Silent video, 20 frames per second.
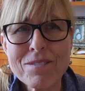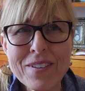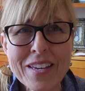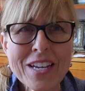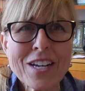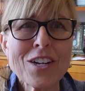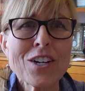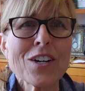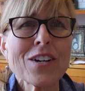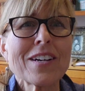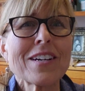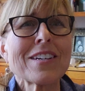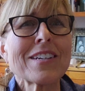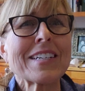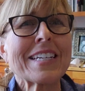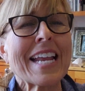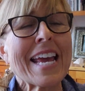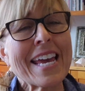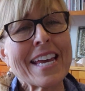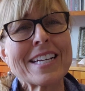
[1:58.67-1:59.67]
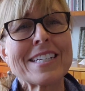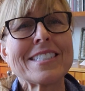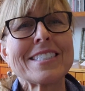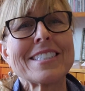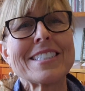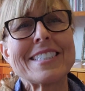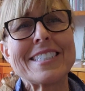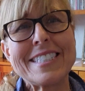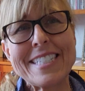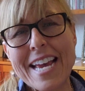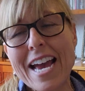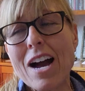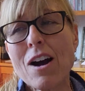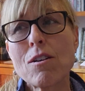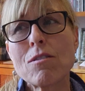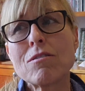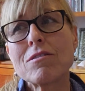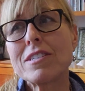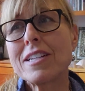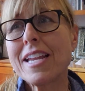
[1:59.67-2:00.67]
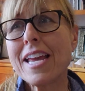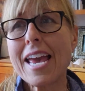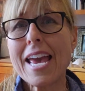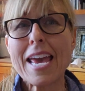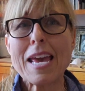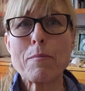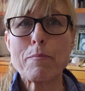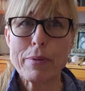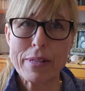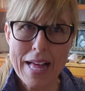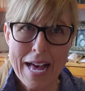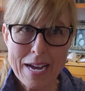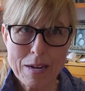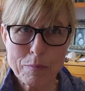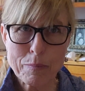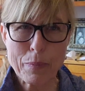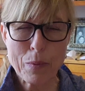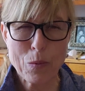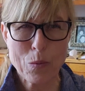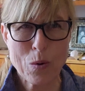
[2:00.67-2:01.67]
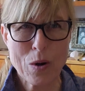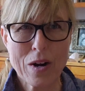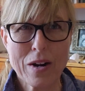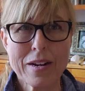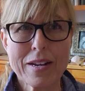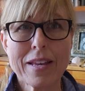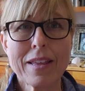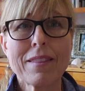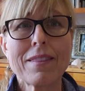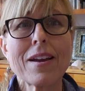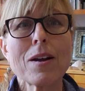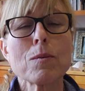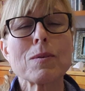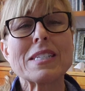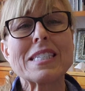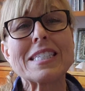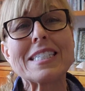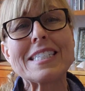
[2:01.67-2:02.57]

fingernails down a blackboard. There was